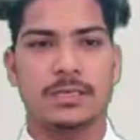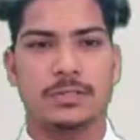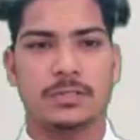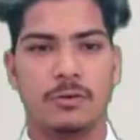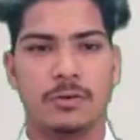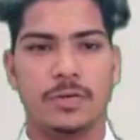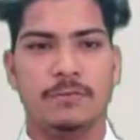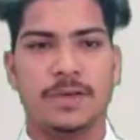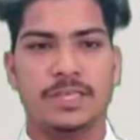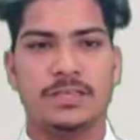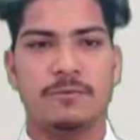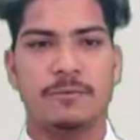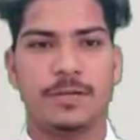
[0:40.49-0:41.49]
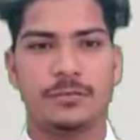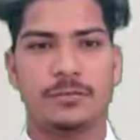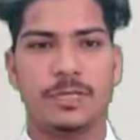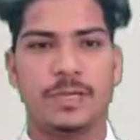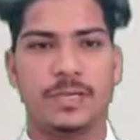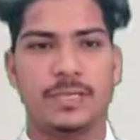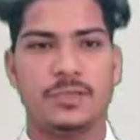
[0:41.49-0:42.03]
Solid waste refers to
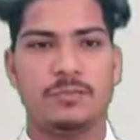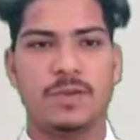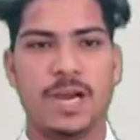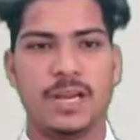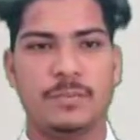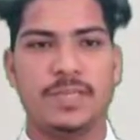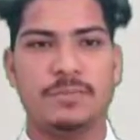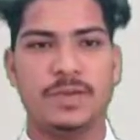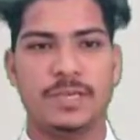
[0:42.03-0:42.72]
the range of garbage